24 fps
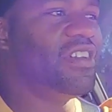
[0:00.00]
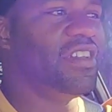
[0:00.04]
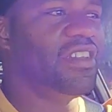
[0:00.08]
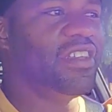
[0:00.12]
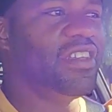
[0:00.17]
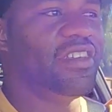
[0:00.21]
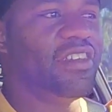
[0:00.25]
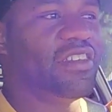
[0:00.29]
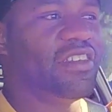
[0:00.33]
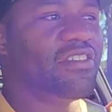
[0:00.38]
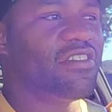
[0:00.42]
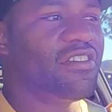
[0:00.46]

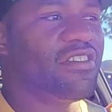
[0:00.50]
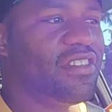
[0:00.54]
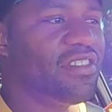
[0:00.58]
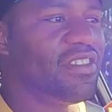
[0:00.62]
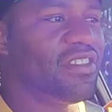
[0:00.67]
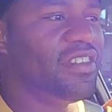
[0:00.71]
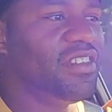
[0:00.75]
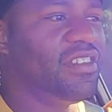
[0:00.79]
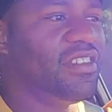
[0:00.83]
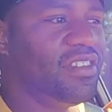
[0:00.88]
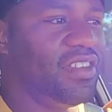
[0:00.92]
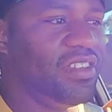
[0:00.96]
It
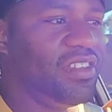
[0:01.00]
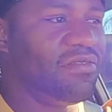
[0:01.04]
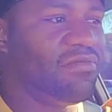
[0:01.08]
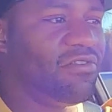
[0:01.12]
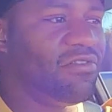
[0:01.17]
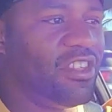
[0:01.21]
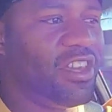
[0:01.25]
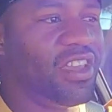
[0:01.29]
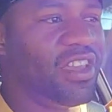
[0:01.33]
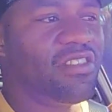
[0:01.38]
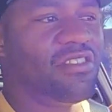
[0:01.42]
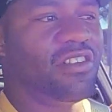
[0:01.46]

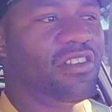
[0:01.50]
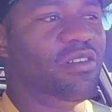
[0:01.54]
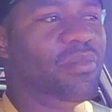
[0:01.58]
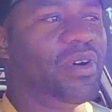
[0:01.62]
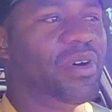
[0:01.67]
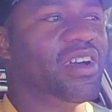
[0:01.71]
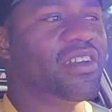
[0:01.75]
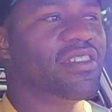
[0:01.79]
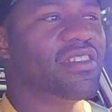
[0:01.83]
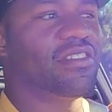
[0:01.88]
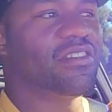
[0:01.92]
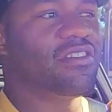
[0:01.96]
checks all
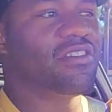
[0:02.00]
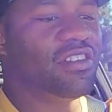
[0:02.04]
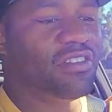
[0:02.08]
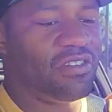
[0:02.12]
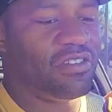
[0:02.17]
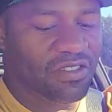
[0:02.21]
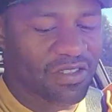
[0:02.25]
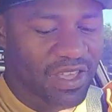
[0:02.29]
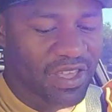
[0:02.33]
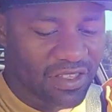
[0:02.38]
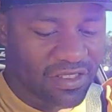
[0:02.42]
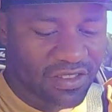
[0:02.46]
boxes.
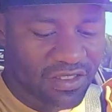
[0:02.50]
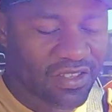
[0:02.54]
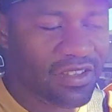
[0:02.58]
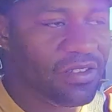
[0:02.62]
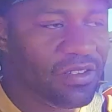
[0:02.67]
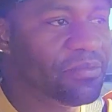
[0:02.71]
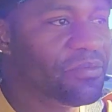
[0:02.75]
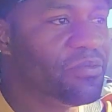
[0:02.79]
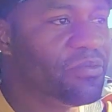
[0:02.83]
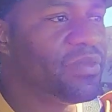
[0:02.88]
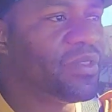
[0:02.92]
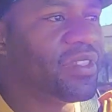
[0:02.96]
It's actually
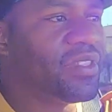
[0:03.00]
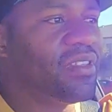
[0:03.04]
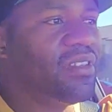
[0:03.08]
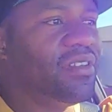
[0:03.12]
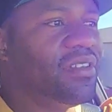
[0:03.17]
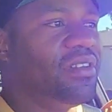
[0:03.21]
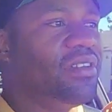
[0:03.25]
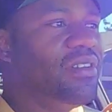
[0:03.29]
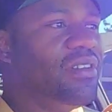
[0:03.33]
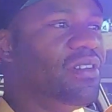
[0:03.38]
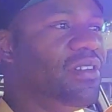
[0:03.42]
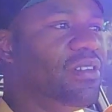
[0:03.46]

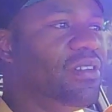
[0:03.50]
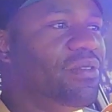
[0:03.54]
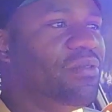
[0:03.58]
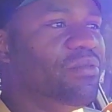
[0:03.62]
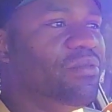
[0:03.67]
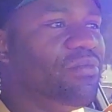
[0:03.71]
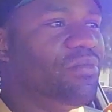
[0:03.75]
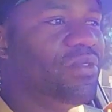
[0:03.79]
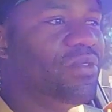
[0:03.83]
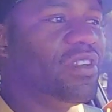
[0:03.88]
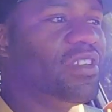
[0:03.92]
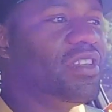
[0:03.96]

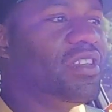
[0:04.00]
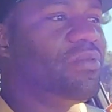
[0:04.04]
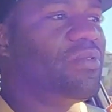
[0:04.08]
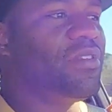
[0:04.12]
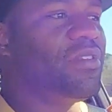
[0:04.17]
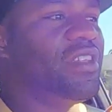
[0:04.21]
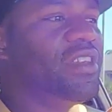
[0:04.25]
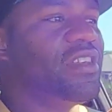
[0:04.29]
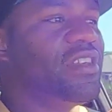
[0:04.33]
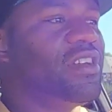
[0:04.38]
really, really